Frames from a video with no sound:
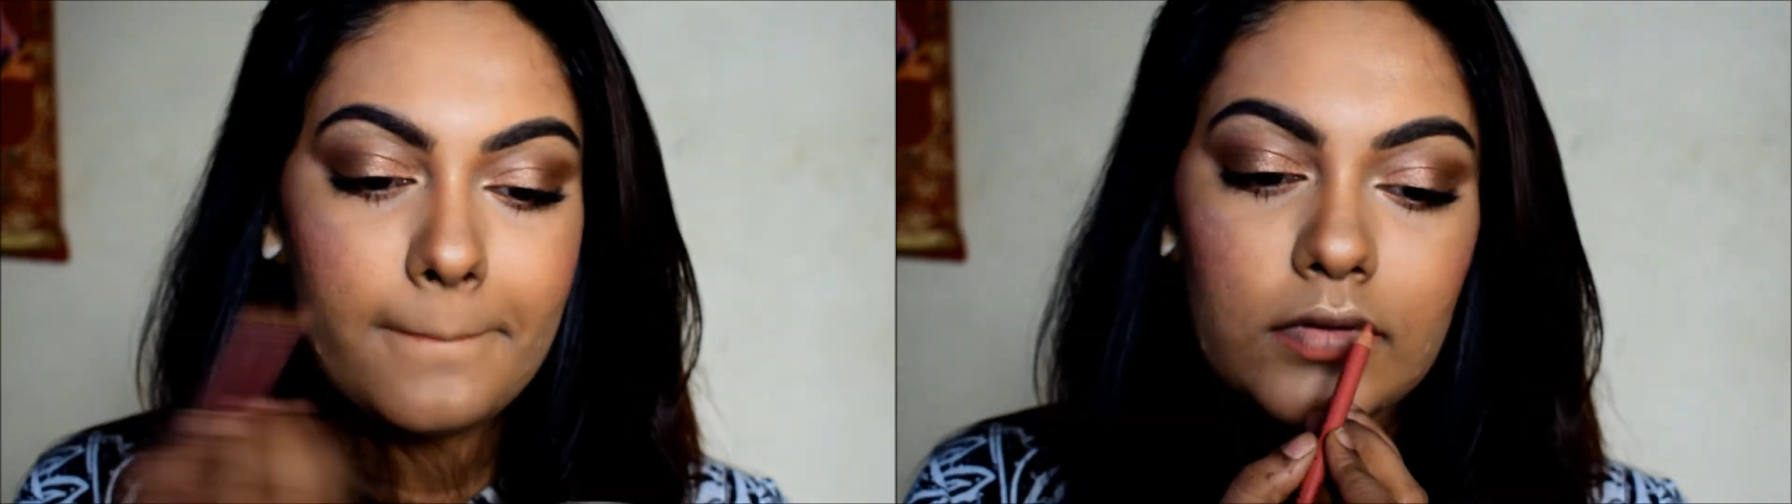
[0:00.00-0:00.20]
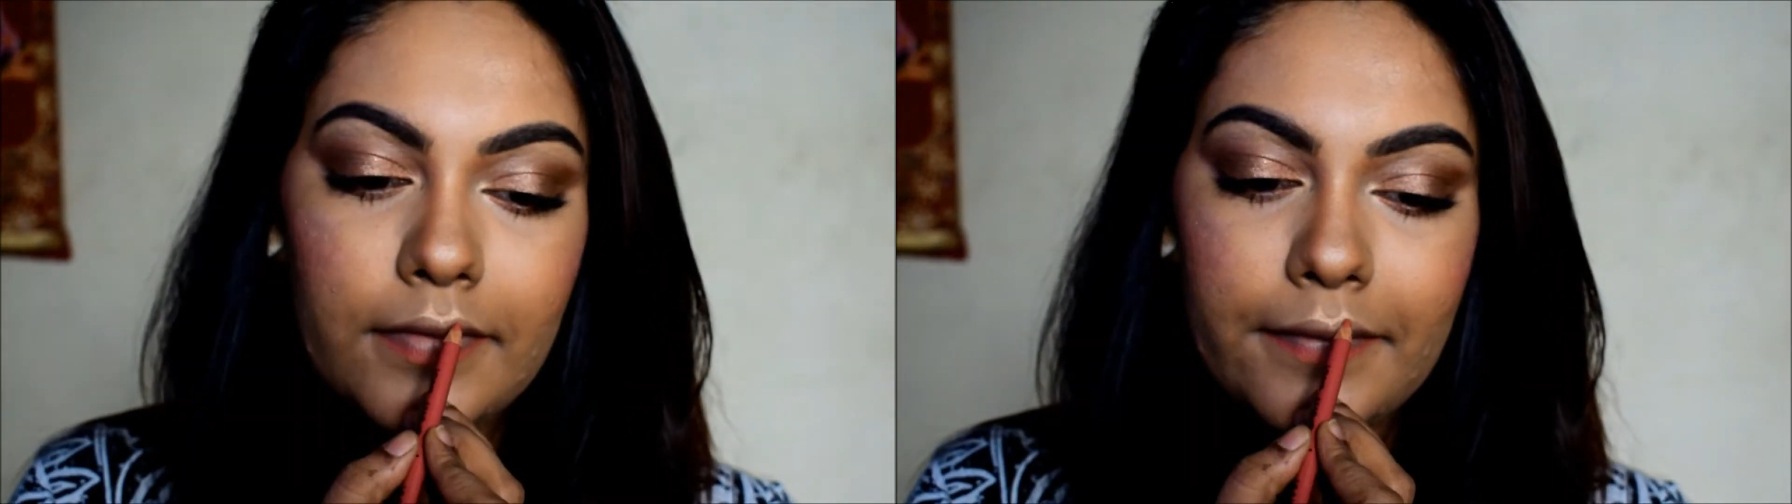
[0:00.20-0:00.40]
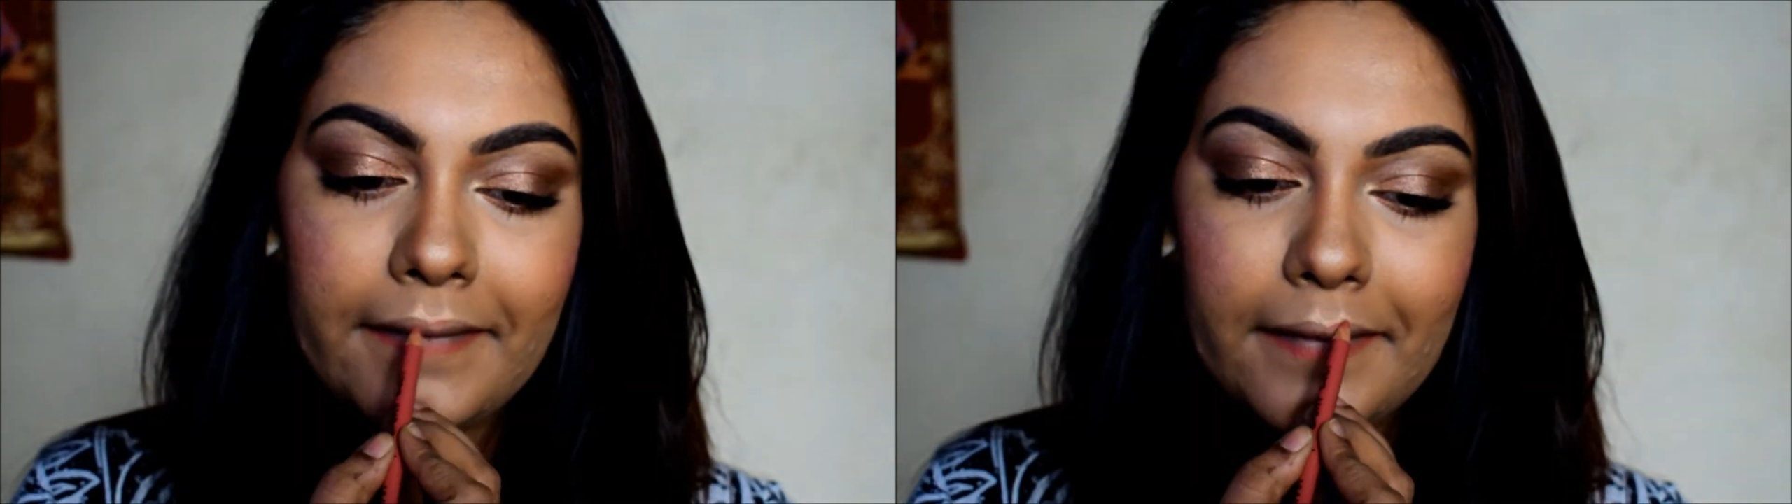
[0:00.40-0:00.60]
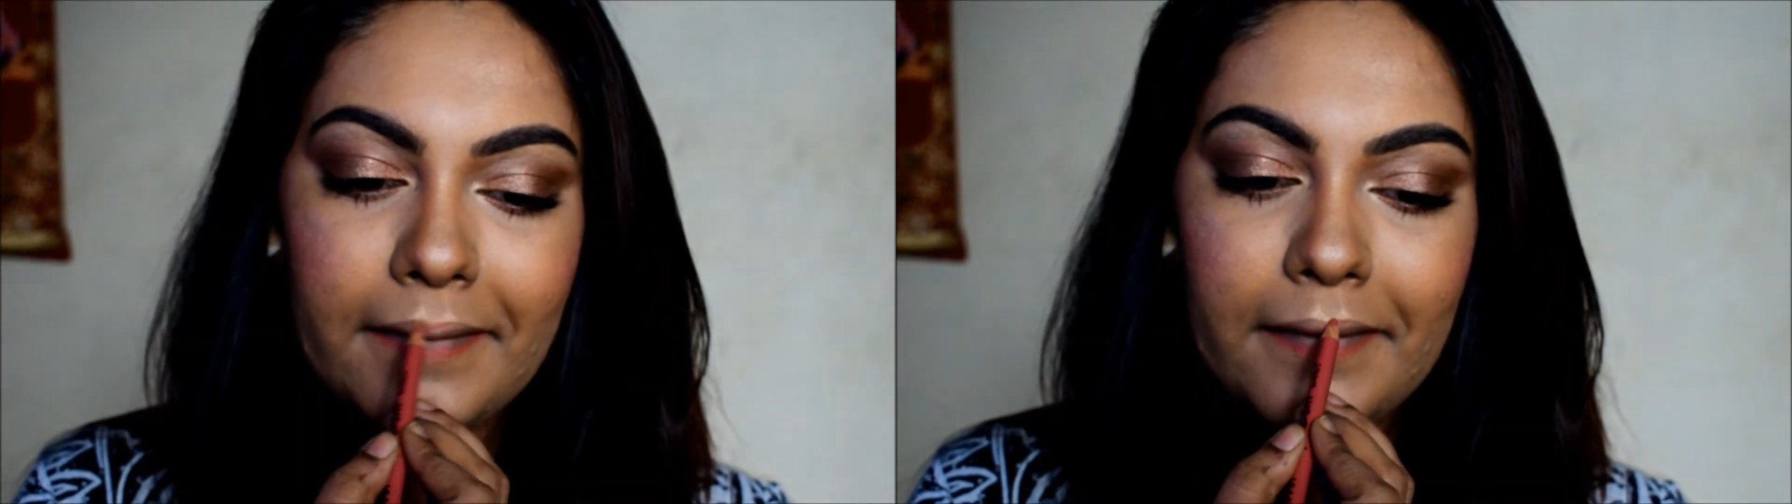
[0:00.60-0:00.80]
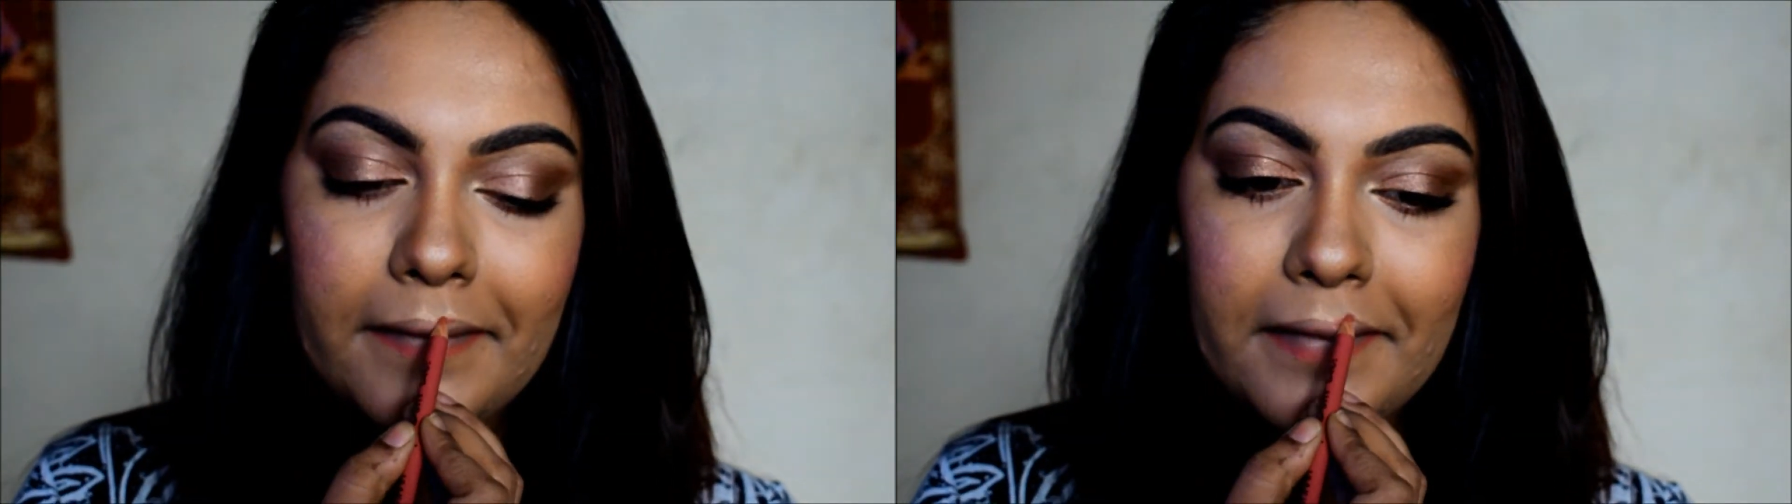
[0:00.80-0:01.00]
It's a
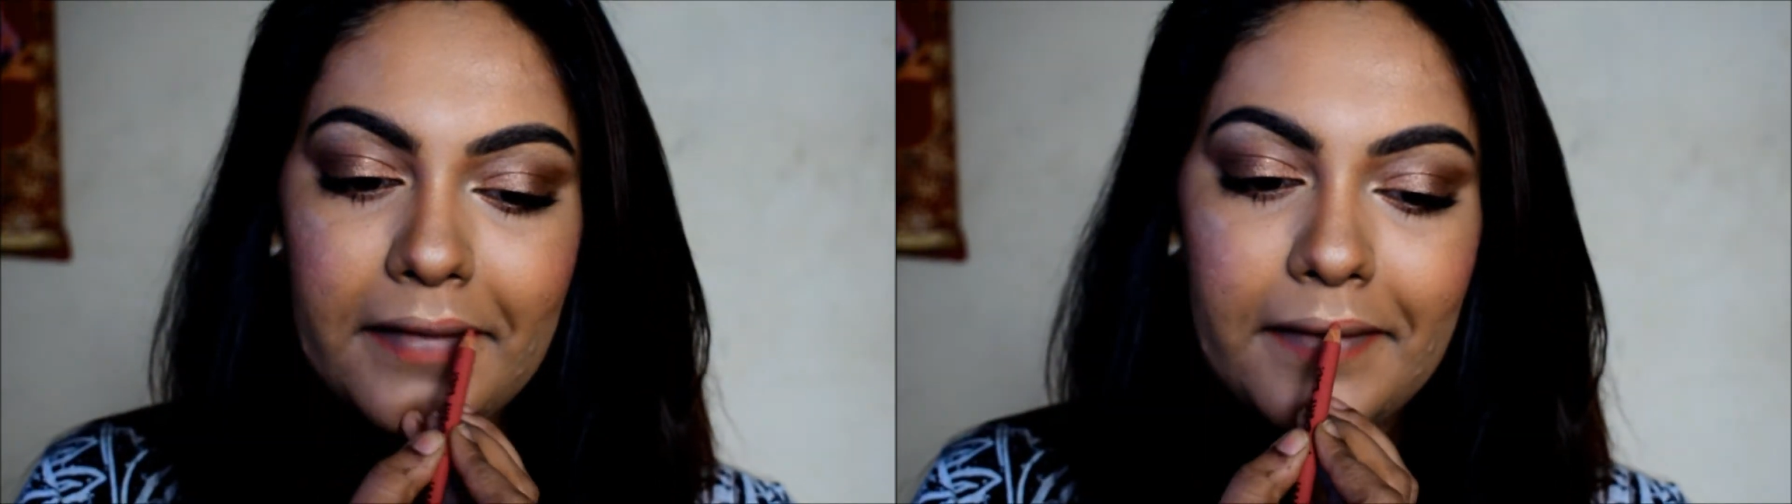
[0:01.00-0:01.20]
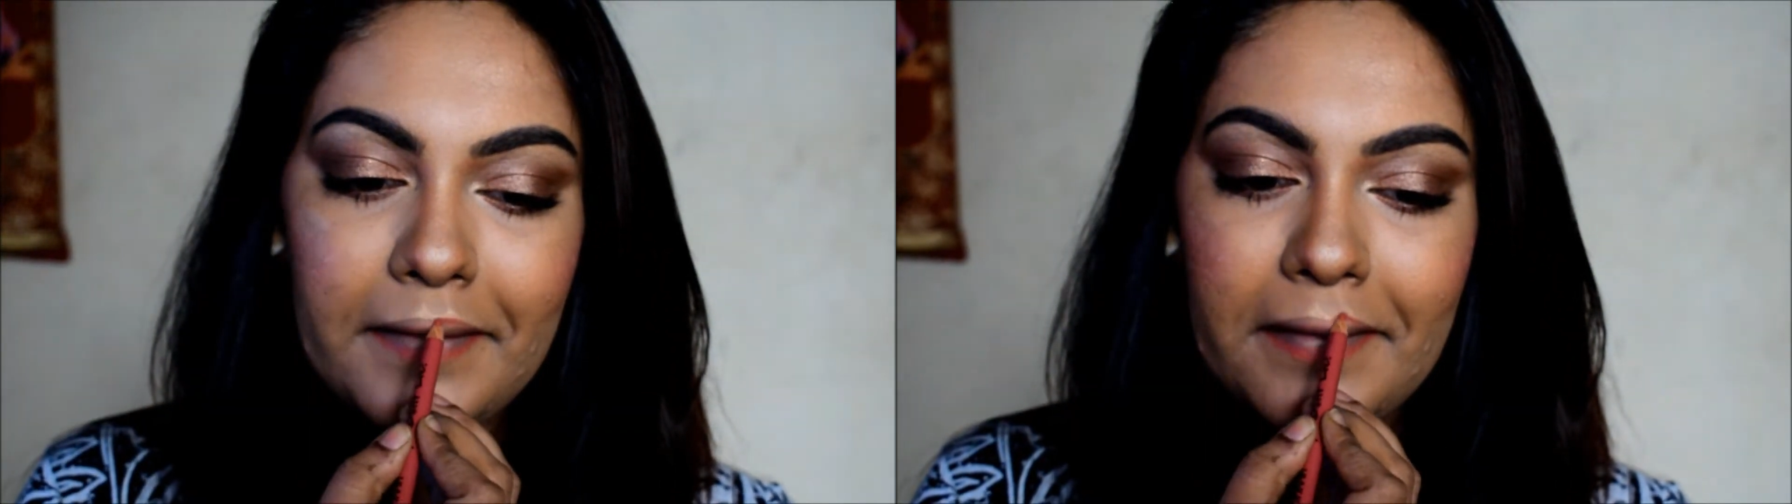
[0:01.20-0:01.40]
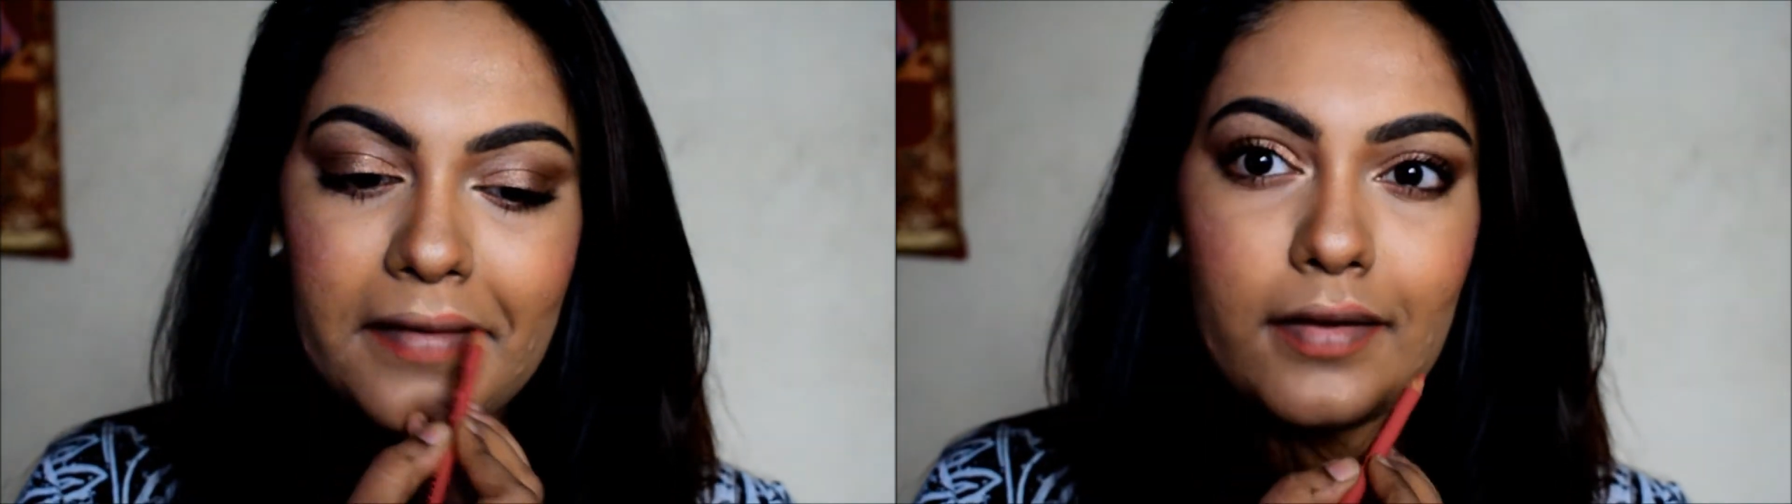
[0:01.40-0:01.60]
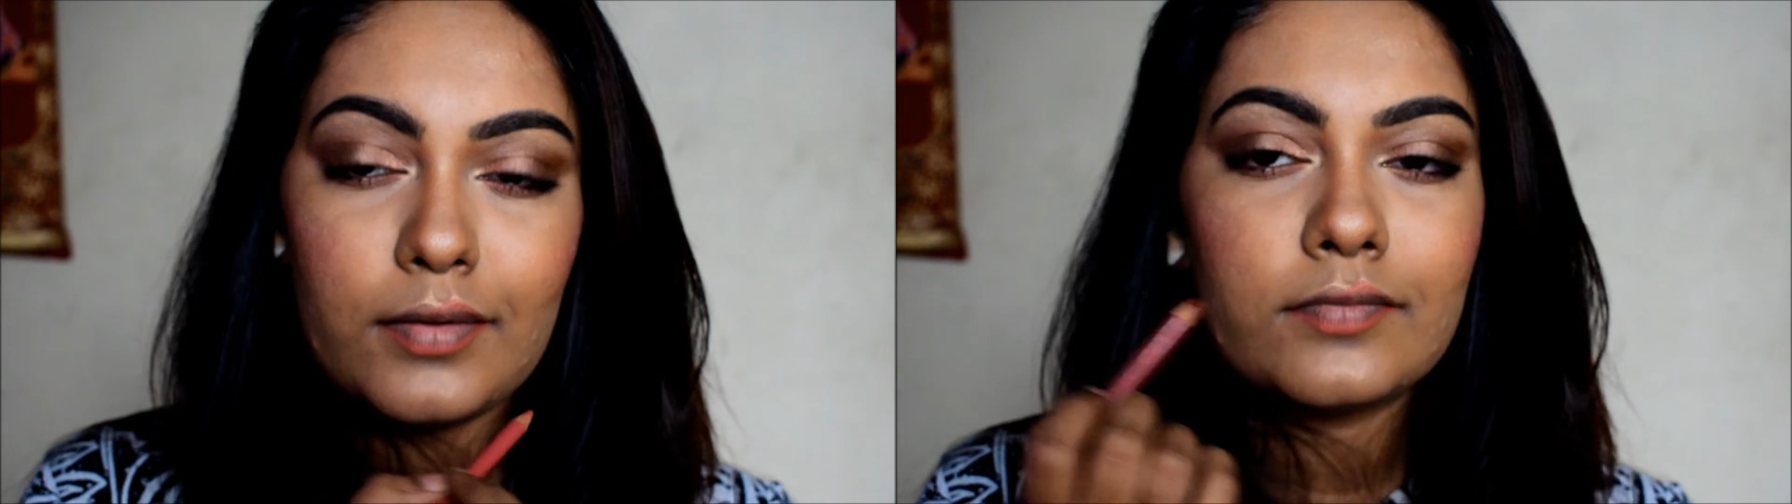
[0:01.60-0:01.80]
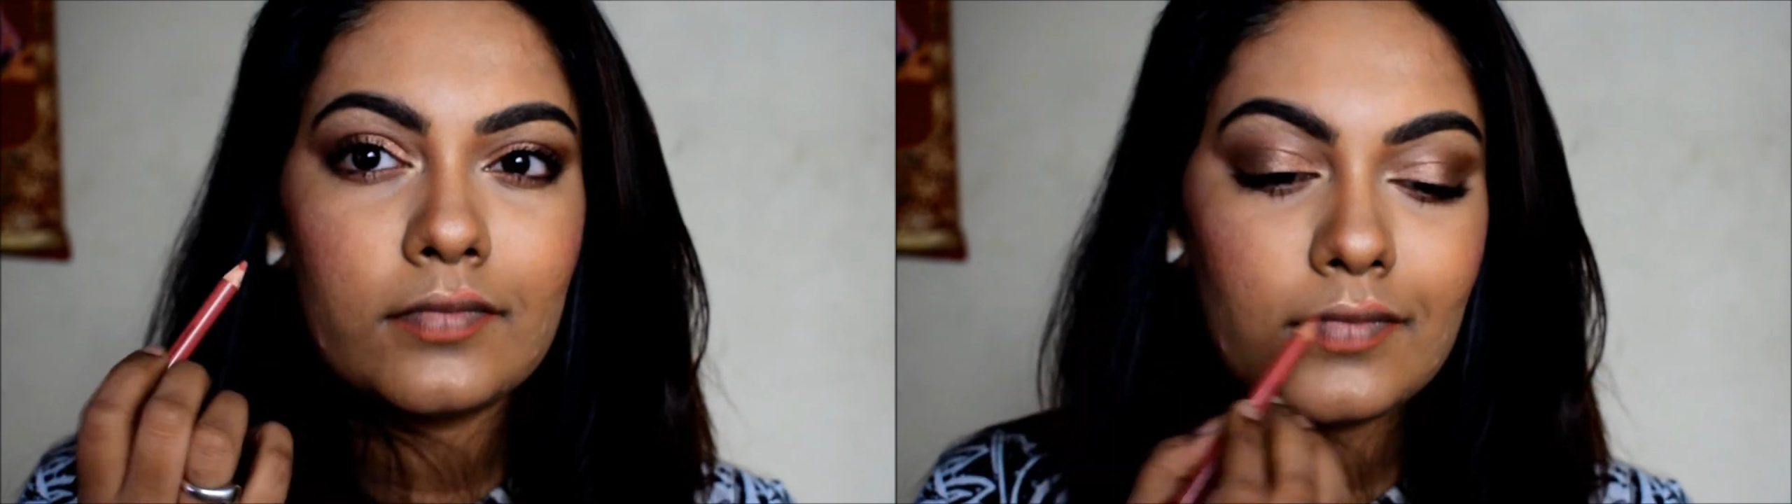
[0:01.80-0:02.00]
nude lip liner.